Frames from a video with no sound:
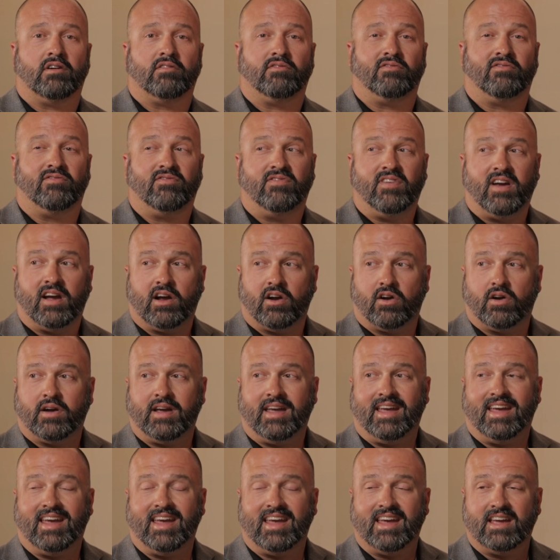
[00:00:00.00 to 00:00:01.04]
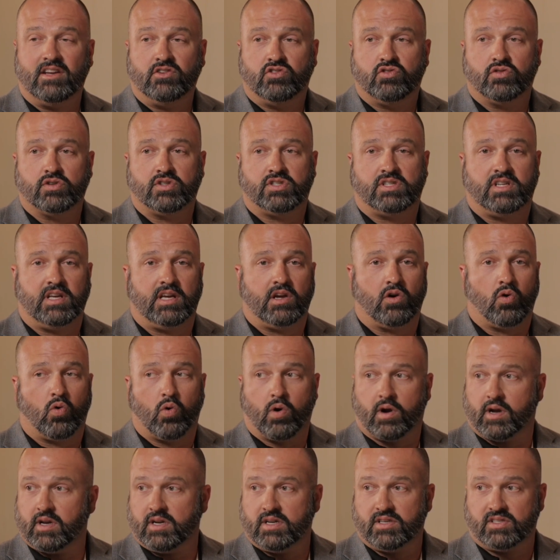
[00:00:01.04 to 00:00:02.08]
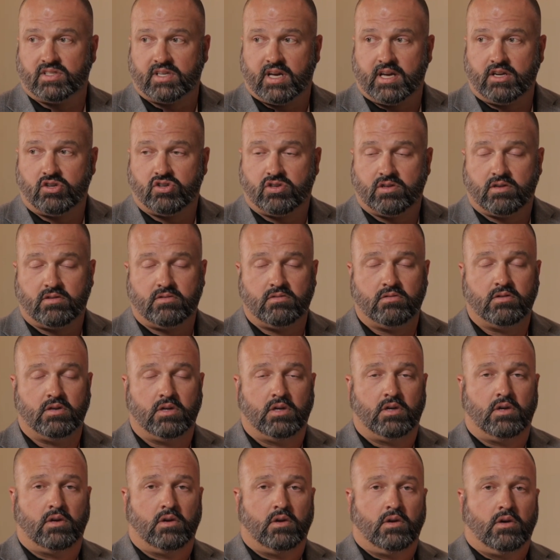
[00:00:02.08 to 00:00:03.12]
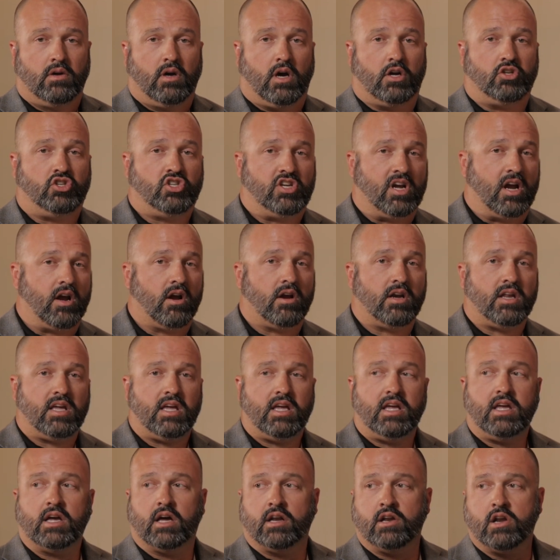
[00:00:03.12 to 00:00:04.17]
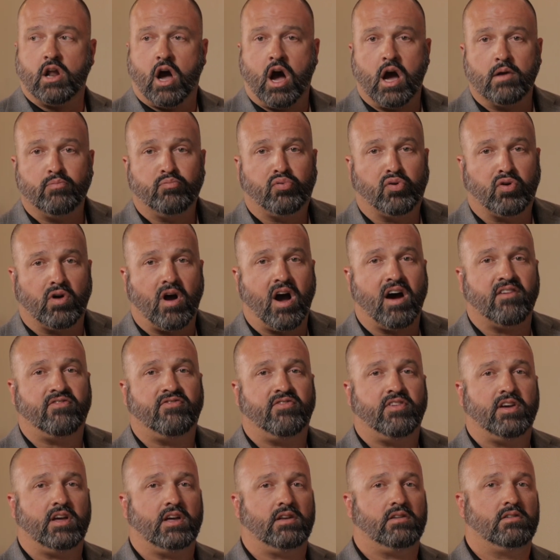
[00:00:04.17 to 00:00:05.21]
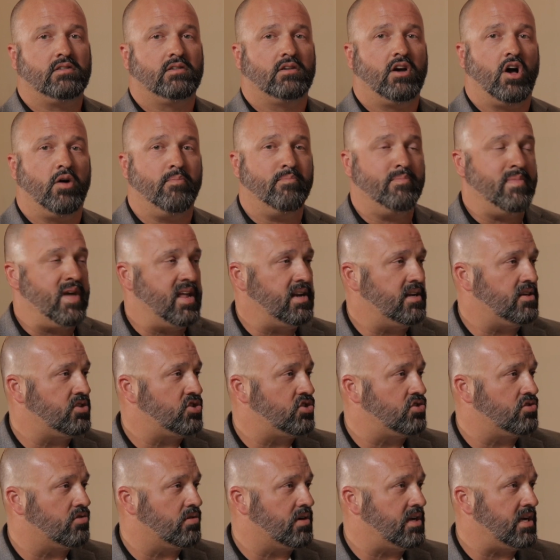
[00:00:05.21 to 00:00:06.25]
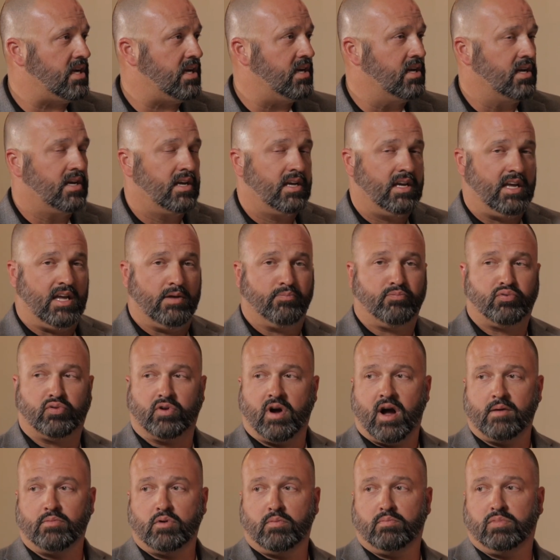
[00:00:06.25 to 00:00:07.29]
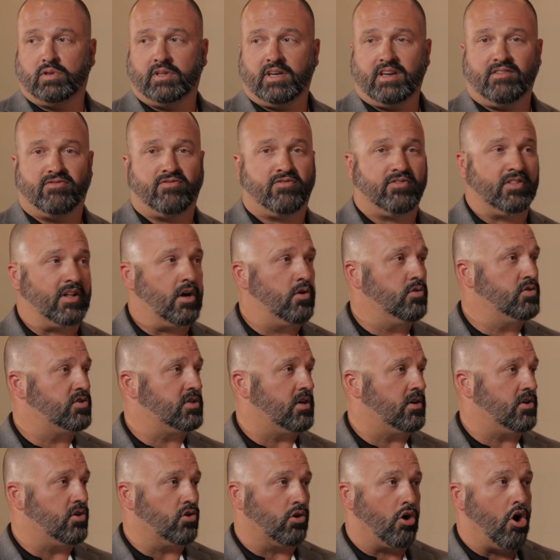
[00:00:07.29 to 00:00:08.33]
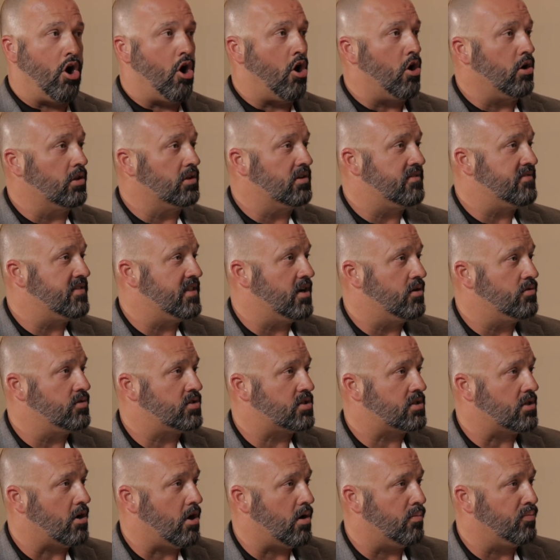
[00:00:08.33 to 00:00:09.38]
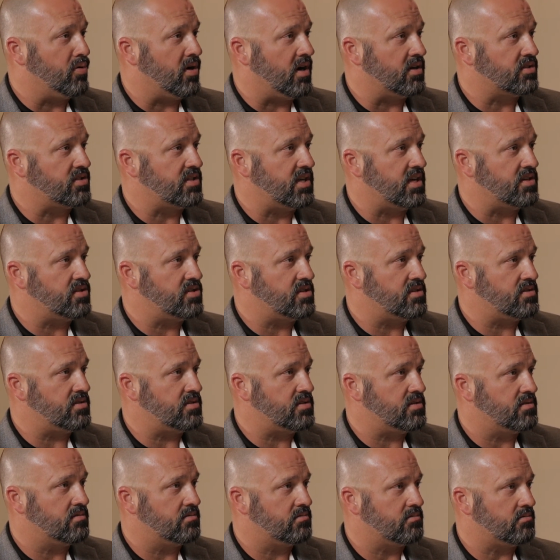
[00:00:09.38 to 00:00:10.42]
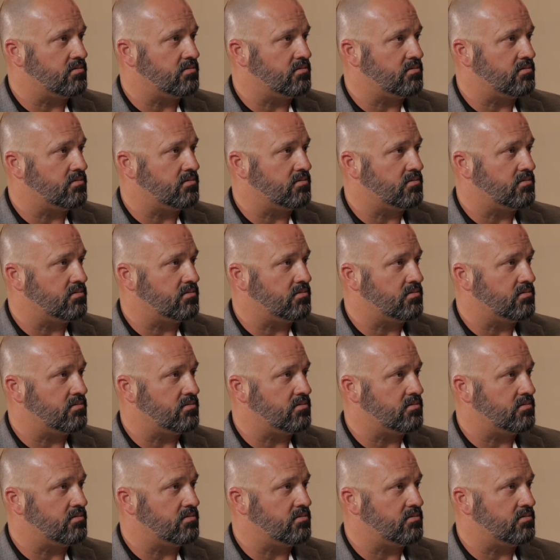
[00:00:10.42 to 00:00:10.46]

a very interesting organization, a charity, a nonprofit, a ministry. It probably flows under all of those thought processes,